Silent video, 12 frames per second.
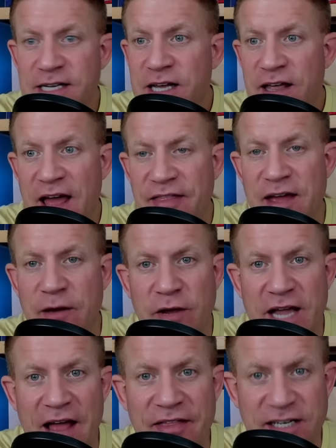And then we
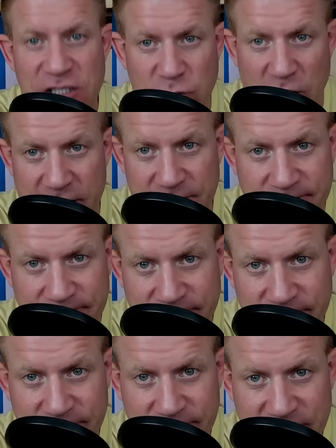got this one.
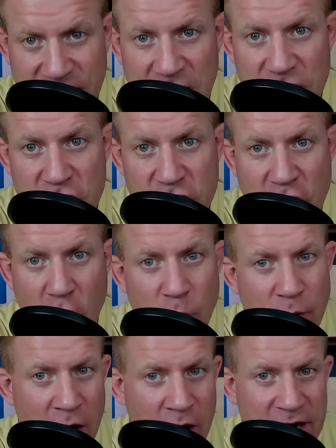No
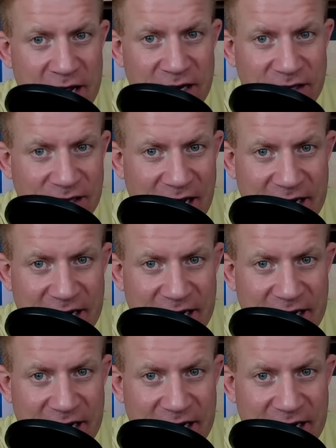party like a